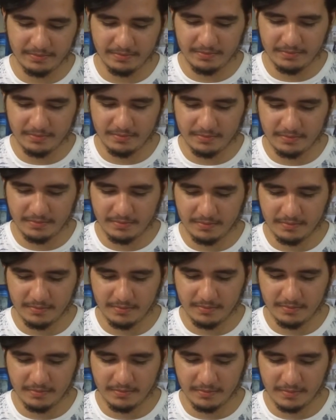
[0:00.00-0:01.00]

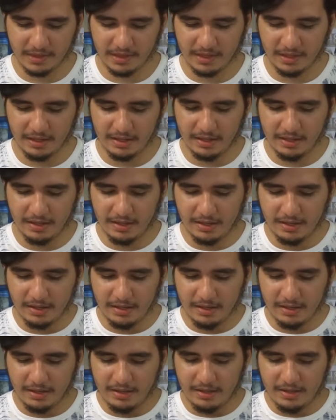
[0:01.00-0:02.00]
(silence)